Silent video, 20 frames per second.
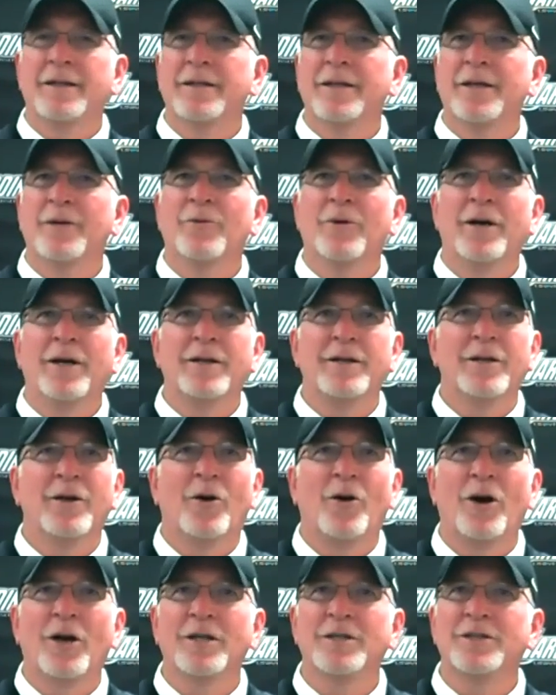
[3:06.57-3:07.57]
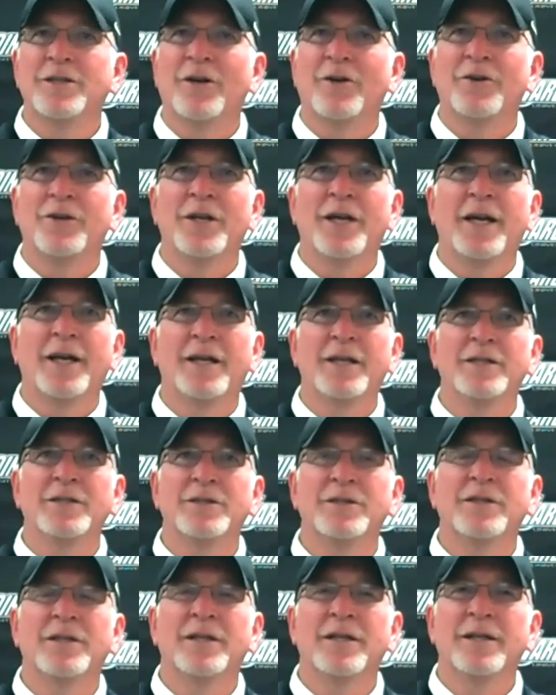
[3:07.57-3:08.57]
Uh, I uh, tell you what, you know, Arkansas Tech
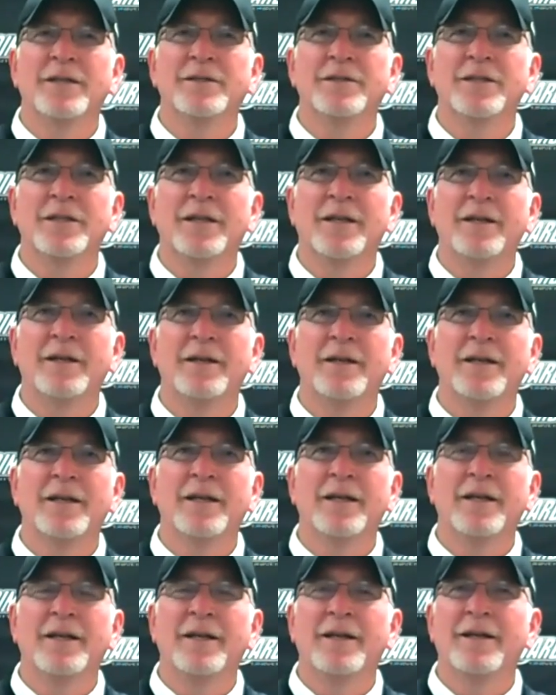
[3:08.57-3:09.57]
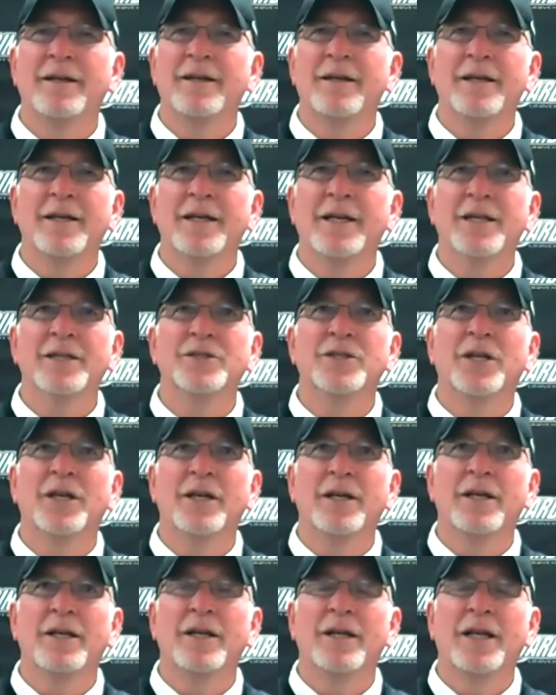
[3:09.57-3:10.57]
is is uh, is
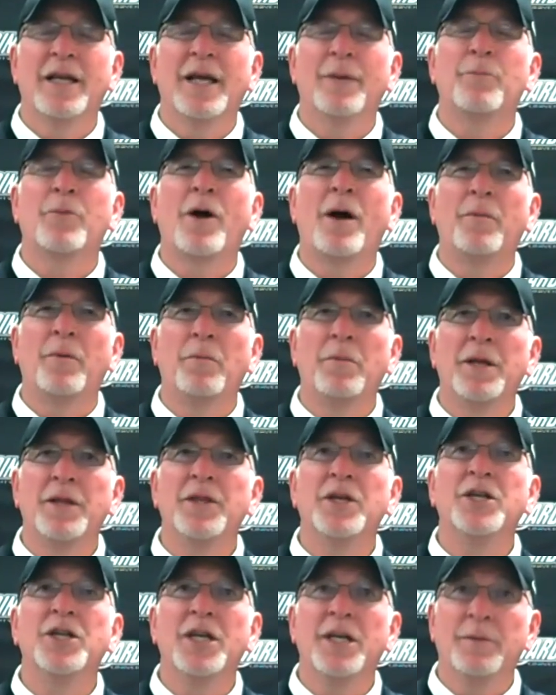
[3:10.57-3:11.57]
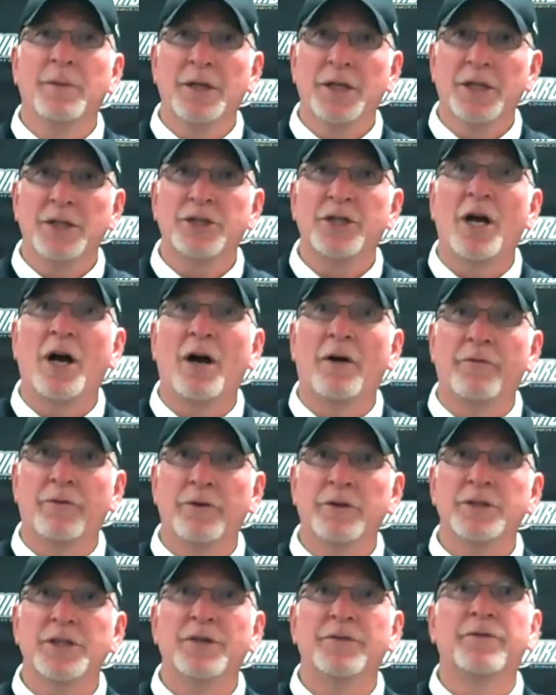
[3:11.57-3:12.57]
a probably the team in this
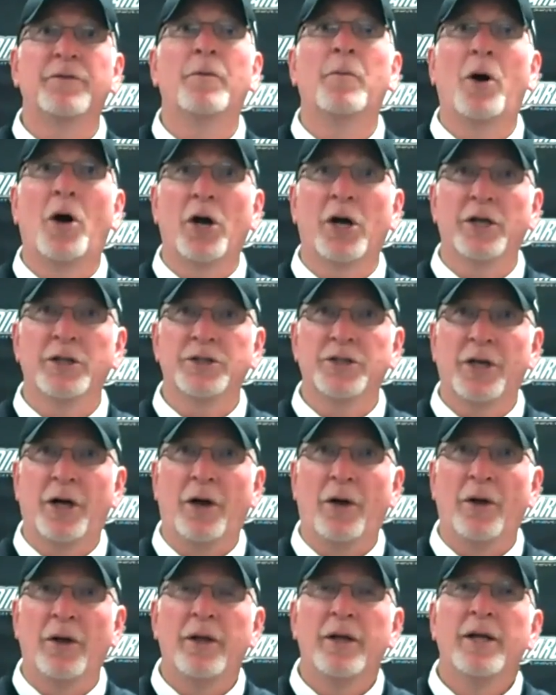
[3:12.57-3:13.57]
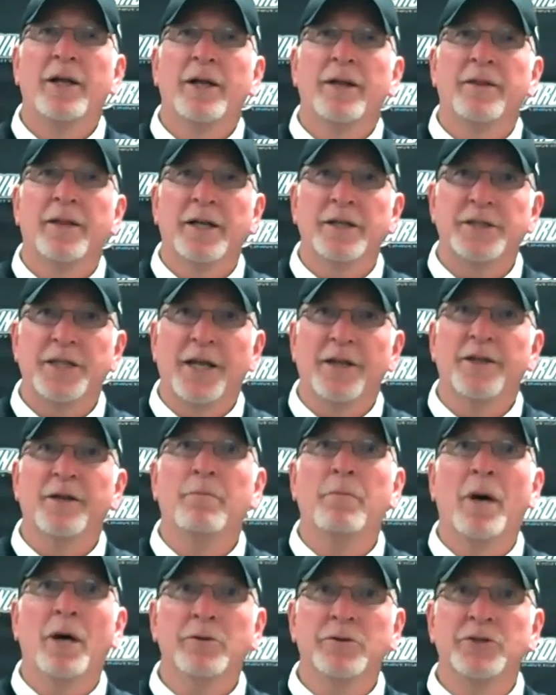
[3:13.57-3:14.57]
conference from Arkansas that has had
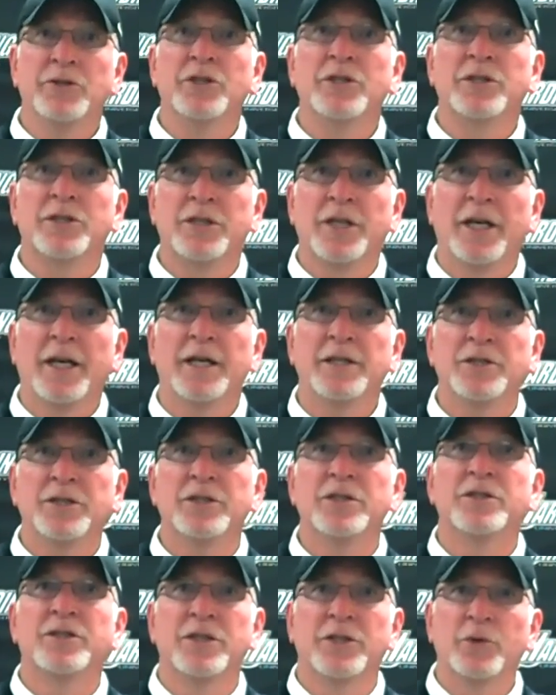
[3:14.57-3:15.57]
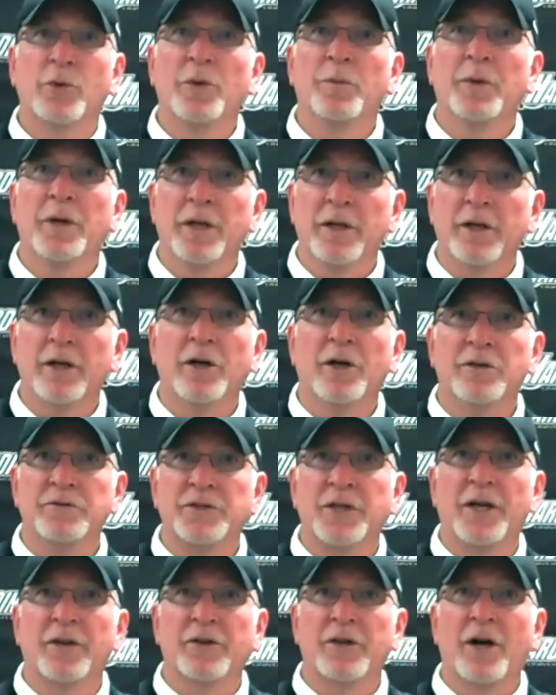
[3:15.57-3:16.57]
the most success since we've been in the
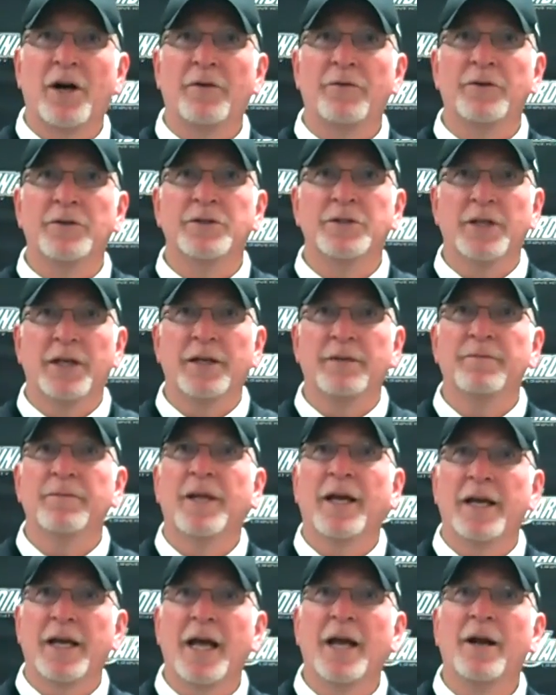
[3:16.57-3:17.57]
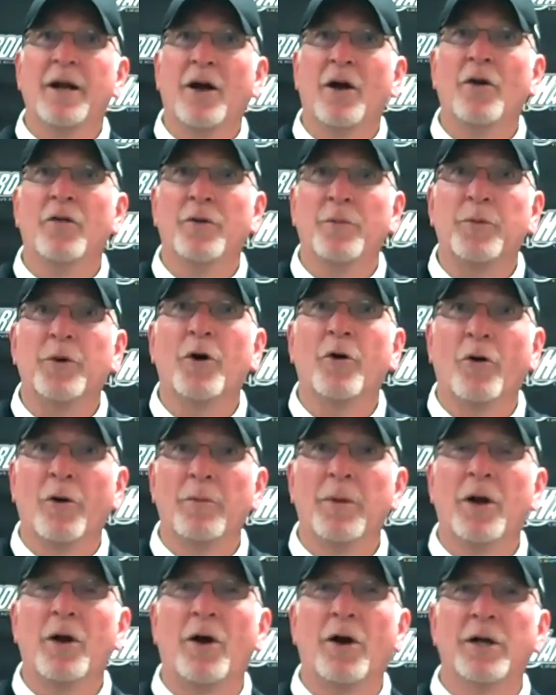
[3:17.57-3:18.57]
Gulf South Conference. They, right. they kind of are the
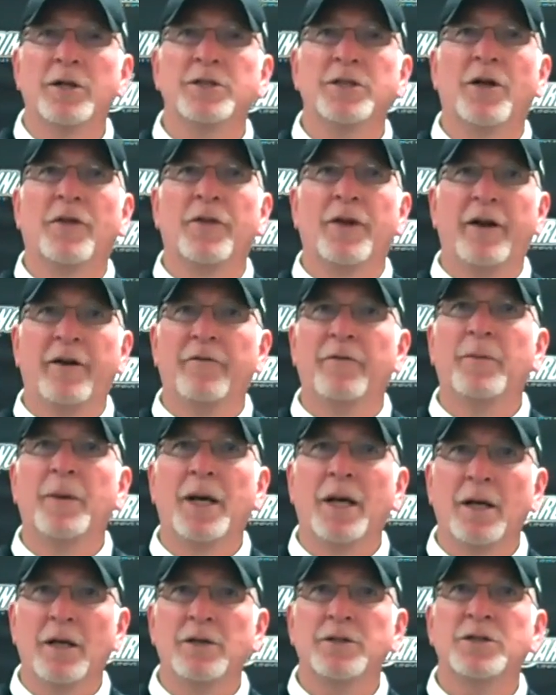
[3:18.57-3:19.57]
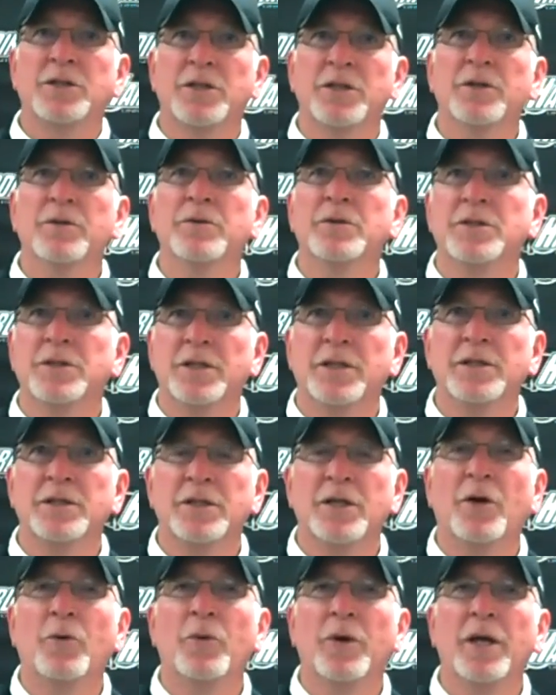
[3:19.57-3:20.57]
program in Arkansas that everybody looks to and
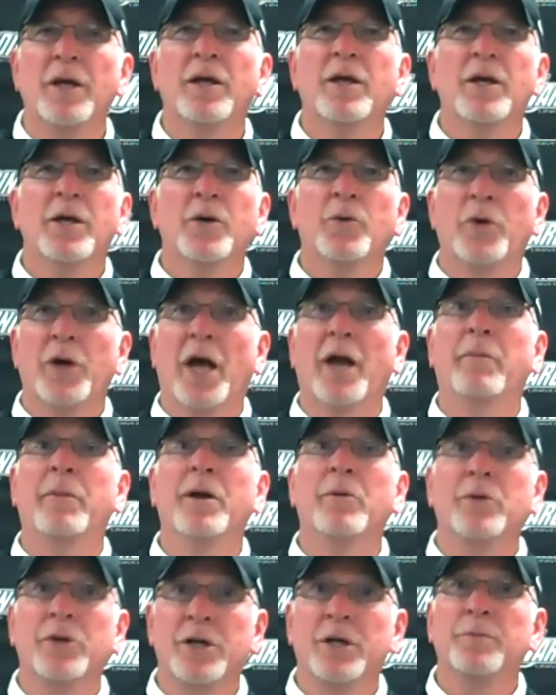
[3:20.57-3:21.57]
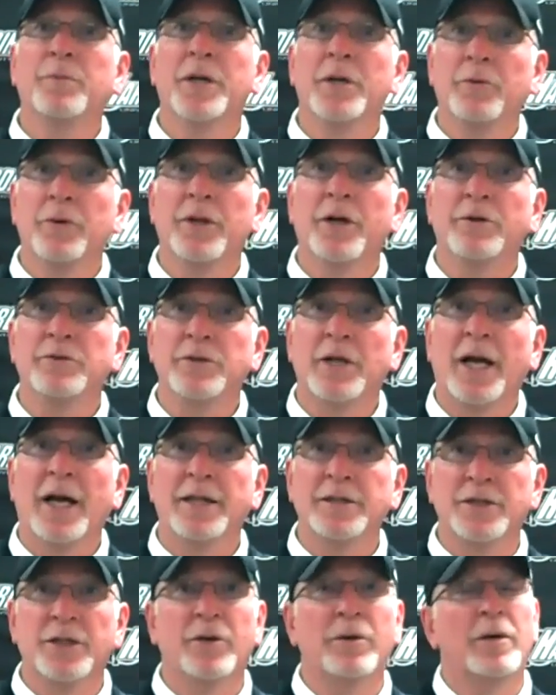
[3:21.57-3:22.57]
says, you know, we we got to be able to compete with those
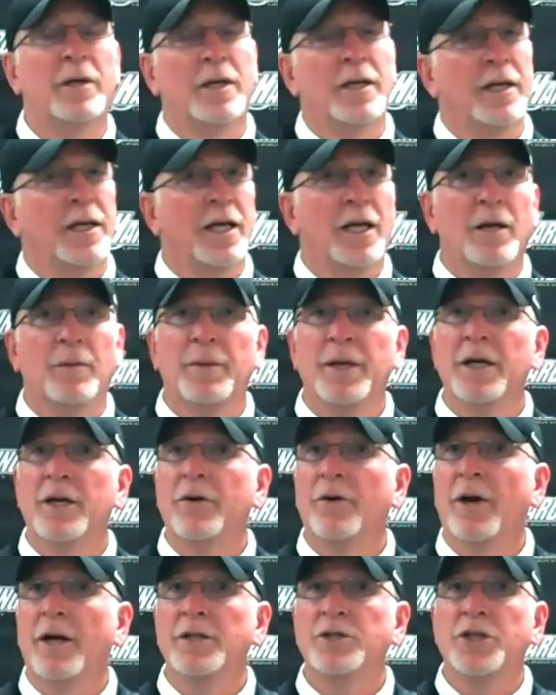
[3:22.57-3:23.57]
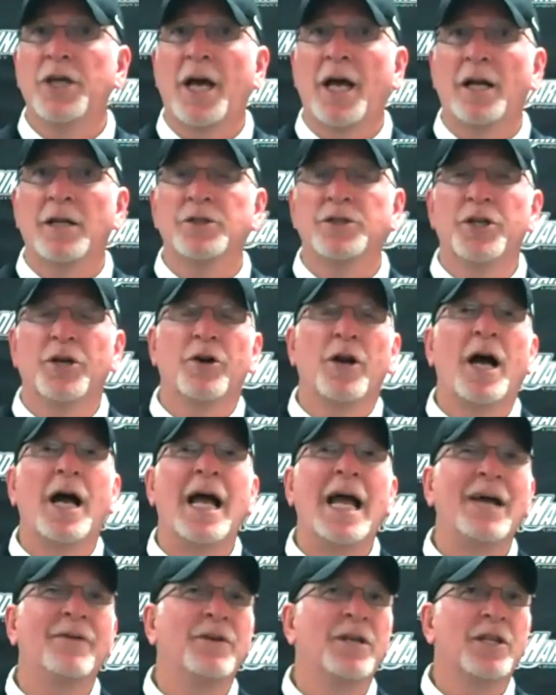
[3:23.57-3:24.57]
guys. So yeah. it'll be a great challenge. They're
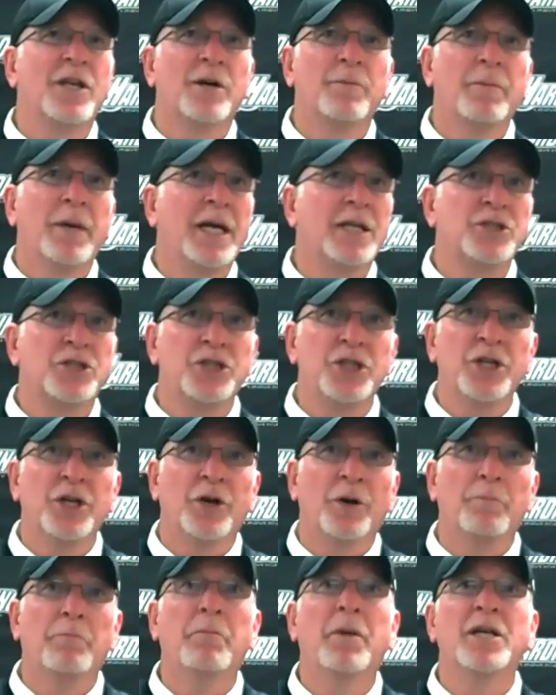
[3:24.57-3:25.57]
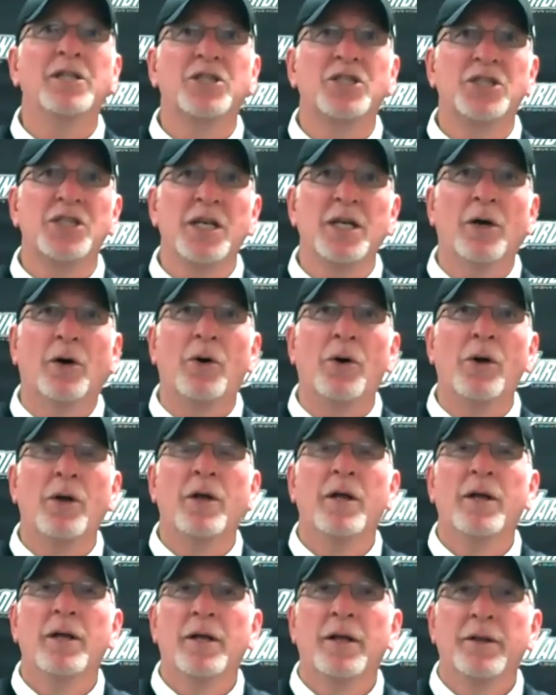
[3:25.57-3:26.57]
not having their best year, but still,
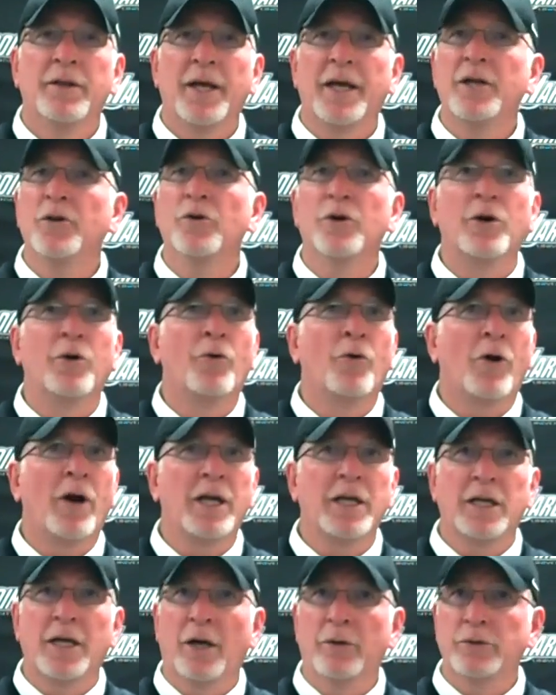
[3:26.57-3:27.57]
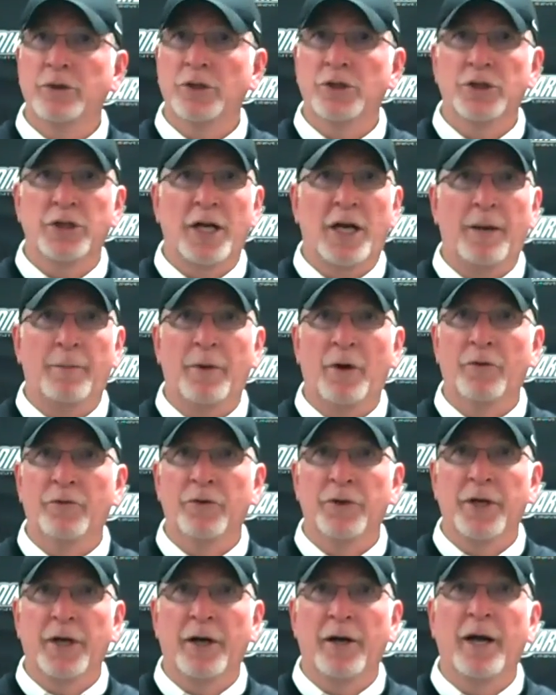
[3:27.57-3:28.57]
they do a great coaching job over
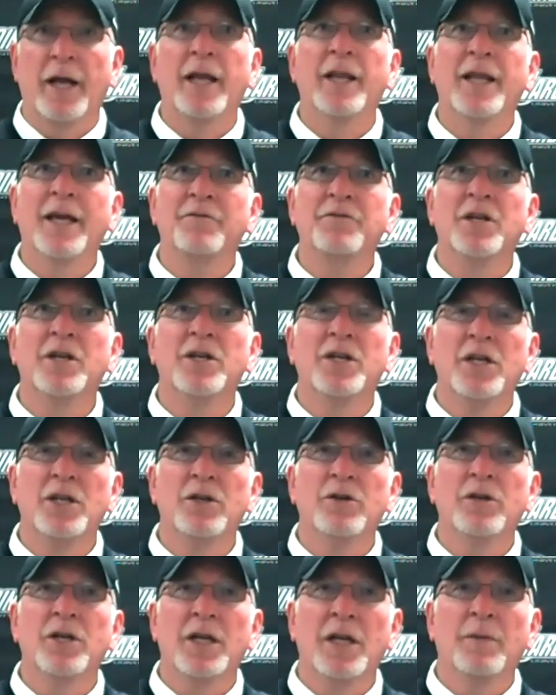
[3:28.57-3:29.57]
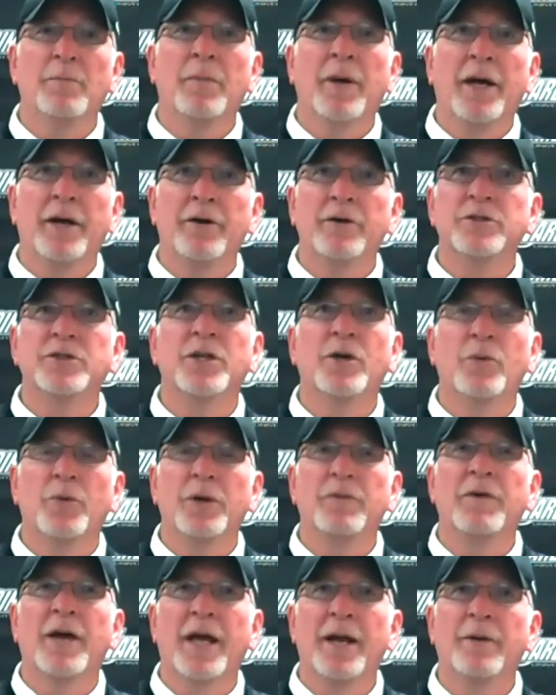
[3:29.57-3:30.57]
yeah. there, and they've continued to get better. So
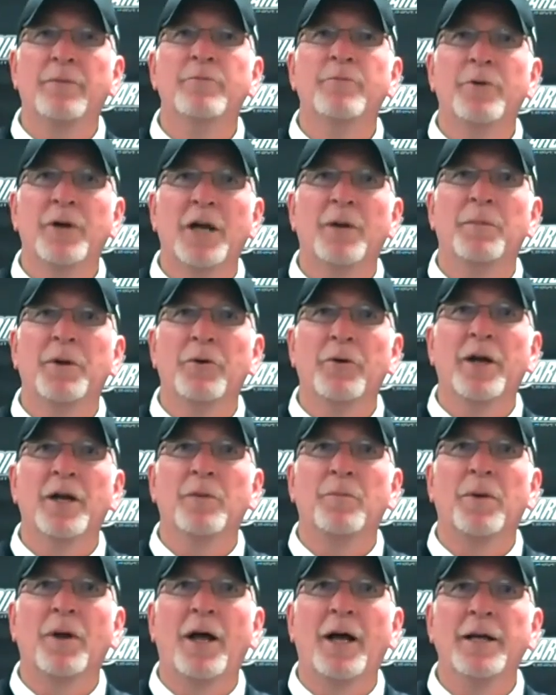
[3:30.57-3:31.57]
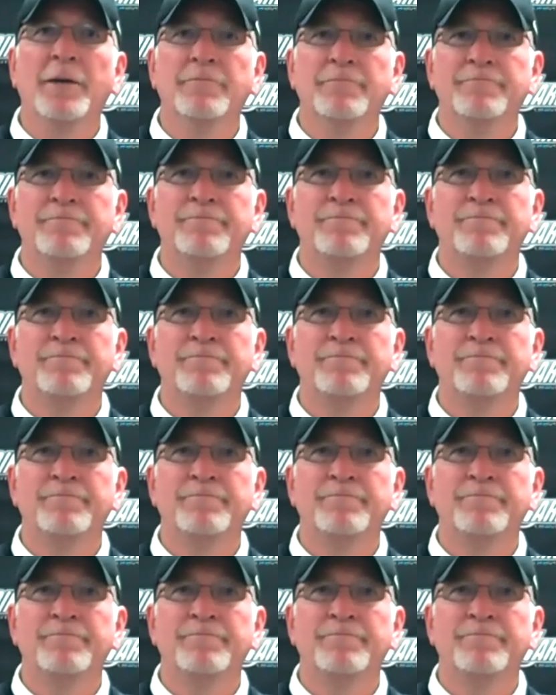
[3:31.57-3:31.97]
we got to we got to be ready to play.